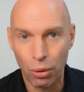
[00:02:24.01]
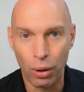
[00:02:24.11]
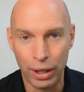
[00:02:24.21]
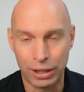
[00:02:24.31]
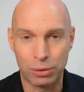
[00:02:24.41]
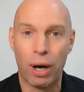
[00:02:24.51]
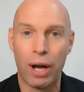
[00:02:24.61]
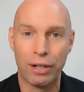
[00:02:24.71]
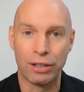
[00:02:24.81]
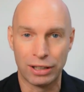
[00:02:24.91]
X,
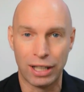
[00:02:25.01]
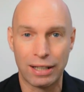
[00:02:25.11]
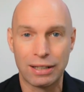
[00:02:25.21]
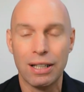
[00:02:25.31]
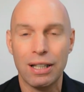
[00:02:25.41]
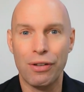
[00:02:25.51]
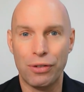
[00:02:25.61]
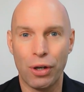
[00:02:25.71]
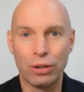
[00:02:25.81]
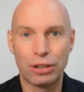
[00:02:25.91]
Y, or Z?
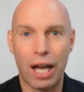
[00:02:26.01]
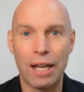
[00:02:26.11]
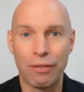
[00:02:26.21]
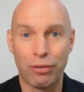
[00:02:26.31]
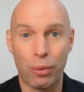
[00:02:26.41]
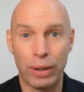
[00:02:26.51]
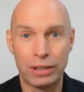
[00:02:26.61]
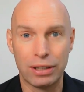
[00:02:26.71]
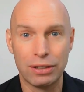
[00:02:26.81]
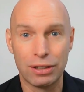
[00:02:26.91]
Those kind of
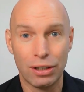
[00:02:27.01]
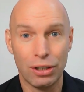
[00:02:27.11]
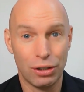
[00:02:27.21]
questions